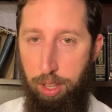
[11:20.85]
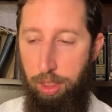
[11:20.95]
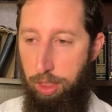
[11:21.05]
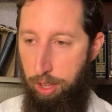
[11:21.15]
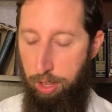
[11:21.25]

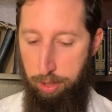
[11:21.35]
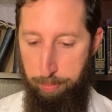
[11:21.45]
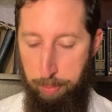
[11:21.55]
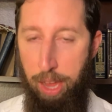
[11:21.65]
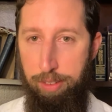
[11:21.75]
the
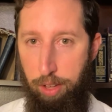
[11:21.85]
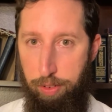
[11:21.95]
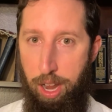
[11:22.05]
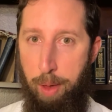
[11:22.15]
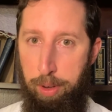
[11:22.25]
basic
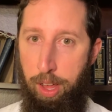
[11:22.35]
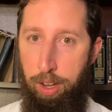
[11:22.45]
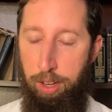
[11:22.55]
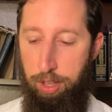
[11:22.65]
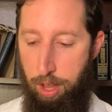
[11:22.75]

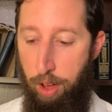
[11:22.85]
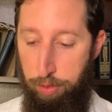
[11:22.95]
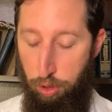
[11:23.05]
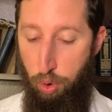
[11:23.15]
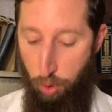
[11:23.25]
phenomenon of
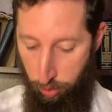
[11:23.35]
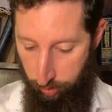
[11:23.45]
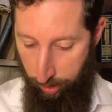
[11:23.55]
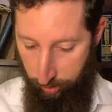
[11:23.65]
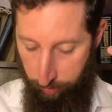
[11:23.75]
your
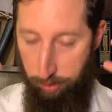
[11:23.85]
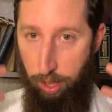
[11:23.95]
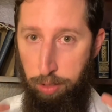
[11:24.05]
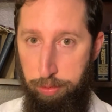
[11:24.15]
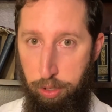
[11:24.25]
sense of
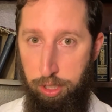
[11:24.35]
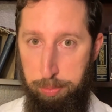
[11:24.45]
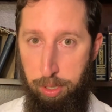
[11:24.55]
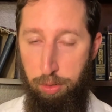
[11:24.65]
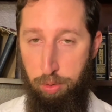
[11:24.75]
self, your
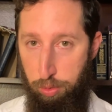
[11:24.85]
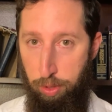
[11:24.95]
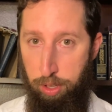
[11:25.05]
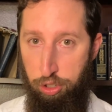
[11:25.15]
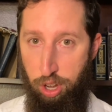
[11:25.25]
experience, which is
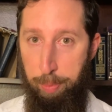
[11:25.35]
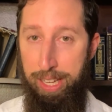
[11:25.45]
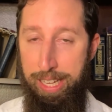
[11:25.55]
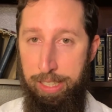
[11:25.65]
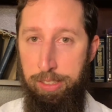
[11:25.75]
what the neshama
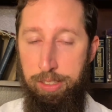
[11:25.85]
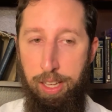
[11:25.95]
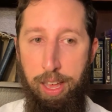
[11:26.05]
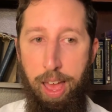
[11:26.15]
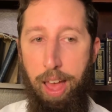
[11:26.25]
is.
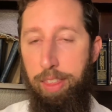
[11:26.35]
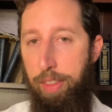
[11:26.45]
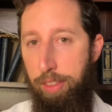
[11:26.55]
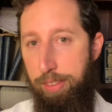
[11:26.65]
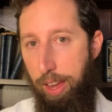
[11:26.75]
And then
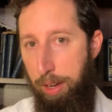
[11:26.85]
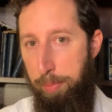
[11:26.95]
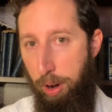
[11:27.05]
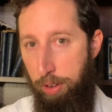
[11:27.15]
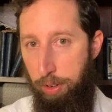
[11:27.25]
the second
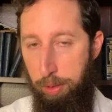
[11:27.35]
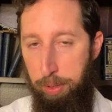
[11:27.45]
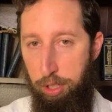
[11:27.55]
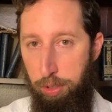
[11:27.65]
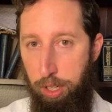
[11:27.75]
part of what it's
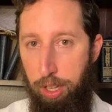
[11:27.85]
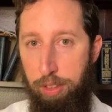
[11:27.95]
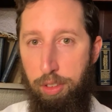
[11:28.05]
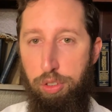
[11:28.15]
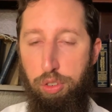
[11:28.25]
been doing
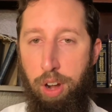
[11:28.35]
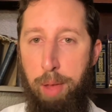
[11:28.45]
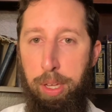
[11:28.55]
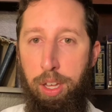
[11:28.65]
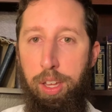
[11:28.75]
is
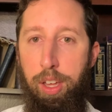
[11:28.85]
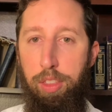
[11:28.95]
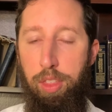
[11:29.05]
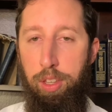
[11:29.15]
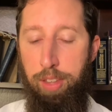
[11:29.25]
describing
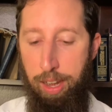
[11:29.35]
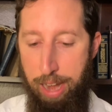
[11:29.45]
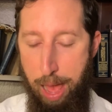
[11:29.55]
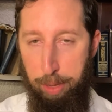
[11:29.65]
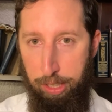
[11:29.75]
the
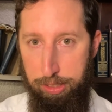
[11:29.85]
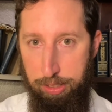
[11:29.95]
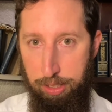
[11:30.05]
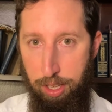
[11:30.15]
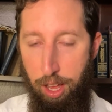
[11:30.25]

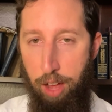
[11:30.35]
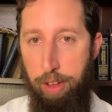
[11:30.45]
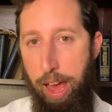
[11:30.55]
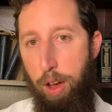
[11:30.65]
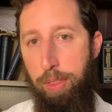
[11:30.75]
dynamics of
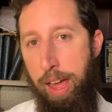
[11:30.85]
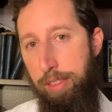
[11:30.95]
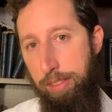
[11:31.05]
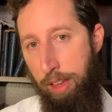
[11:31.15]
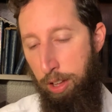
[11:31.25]
how that
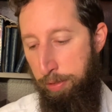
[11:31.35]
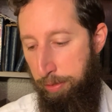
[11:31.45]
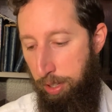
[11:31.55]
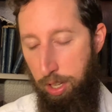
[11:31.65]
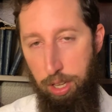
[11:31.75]

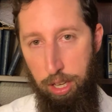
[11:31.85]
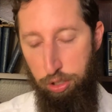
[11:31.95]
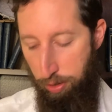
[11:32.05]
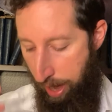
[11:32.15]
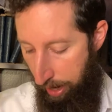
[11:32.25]
self
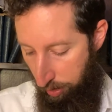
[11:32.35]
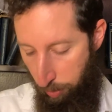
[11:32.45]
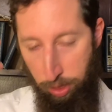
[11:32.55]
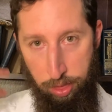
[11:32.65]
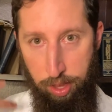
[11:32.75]
interacts
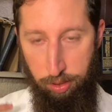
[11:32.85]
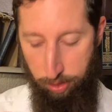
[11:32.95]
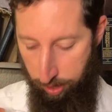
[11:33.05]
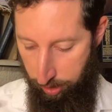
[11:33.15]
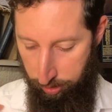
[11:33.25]
with this
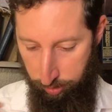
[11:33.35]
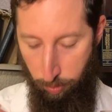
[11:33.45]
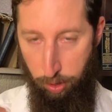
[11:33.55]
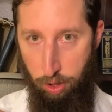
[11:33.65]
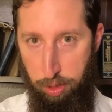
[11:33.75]
thing
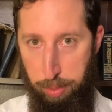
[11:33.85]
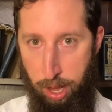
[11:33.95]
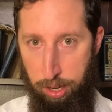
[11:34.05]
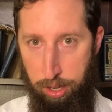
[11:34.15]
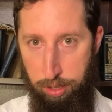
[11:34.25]
we call the
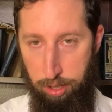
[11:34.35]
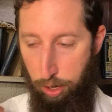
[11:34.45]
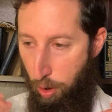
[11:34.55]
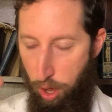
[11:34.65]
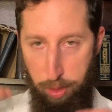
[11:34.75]
body,
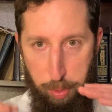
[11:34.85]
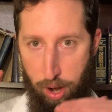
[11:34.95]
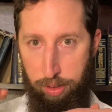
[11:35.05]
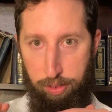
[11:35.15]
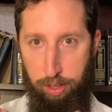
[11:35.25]
like all the
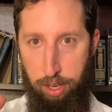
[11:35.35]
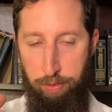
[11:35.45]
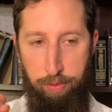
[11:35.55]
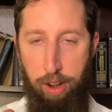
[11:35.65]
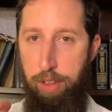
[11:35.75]
parts in
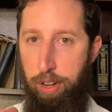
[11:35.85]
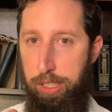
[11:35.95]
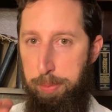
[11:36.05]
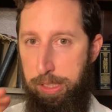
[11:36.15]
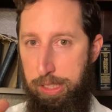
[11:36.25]
very, very
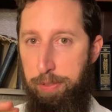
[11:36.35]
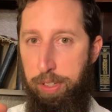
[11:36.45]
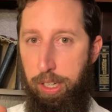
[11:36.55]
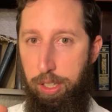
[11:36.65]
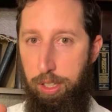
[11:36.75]

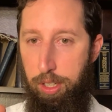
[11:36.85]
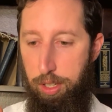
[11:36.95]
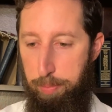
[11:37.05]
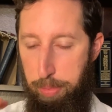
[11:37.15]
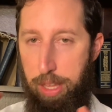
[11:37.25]
specific
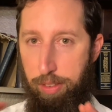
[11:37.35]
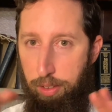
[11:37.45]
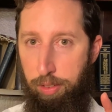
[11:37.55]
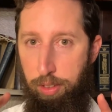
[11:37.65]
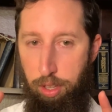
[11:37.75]

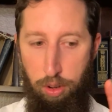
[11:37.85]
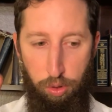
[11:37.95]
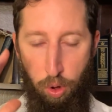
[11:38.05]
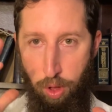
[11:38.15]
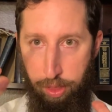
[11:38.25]
pieces. Here's
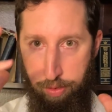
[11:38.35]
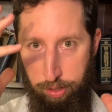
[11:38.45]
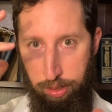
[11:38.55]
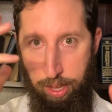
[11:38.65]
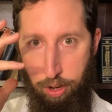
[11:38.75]
all the
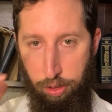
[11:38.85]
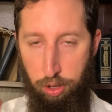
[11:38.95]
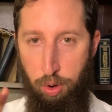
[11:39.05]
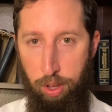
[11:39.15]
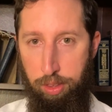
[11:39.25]
different layers and
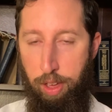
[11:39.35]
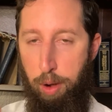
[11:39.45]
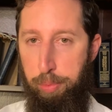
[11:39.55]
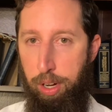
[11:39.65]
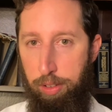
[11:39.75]
nuances of how
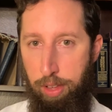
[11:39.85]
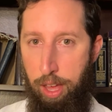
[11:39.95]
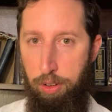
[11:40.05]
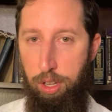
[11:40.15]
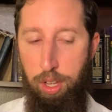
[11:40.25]
it breaks
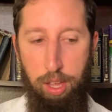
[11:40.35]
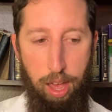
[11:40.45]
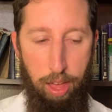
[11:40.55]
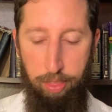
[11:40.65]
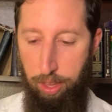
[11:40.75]
down,
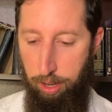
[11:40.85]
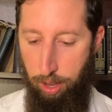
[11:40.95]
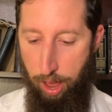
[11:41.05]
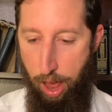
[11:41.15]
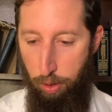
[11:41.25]
and then
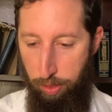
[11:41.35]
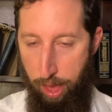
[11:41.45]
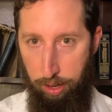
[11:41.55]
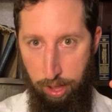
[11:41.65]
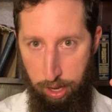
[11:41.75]
how
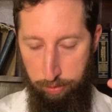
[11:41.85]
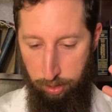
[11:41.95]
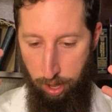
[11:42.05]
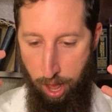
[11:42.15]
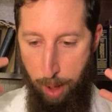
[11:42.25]
that kind of
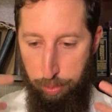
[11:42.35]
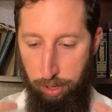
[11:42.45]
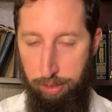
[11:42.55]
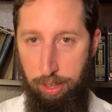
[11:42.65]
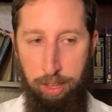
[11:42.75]

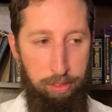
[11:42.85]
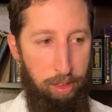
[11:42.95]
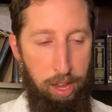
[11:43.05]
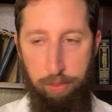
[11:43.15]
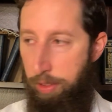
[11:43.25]
operates
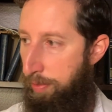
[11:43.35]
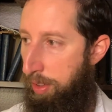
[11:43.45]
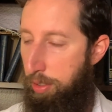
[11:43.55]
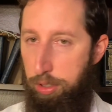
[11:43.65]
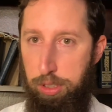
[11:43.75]
inside of the
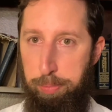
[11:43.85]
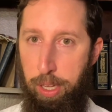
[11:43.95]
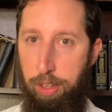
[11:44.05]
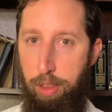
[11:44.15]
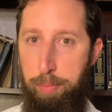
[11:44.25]
physical
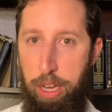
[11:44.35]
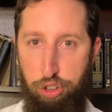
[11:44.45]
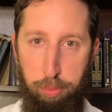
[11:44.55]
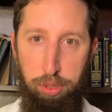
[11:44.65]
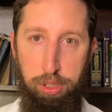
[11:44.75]
space, the
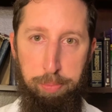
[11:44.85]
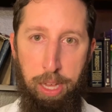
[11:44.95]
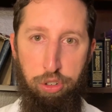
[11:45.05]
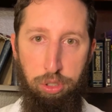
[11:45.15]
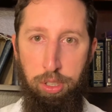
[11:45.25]
measurable
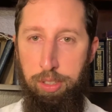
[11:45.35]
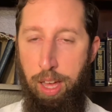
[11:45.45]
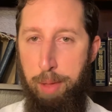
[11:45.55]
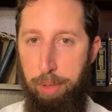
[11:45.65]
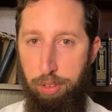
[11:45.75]
spatial and
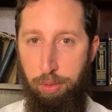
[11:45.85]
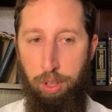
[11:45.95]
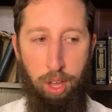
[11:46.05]
time-based